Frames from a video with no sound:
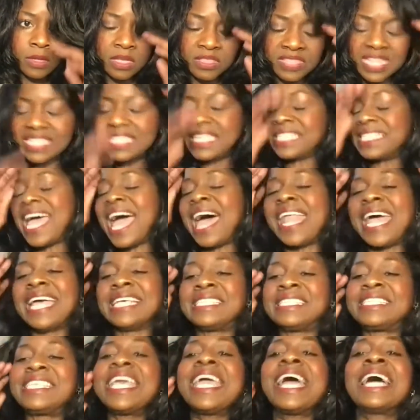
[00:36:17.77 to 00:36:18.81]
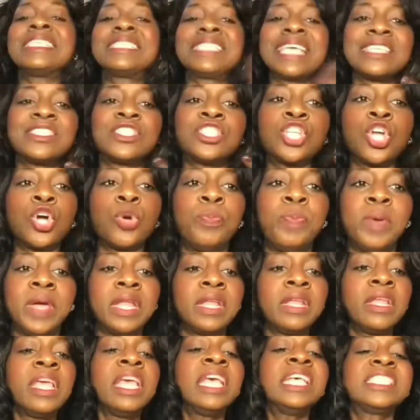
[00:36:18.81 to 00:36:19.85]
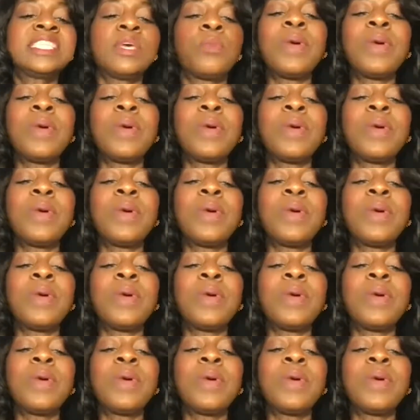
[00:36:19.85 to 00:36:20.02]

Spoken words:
This is how they see us as stupid. See,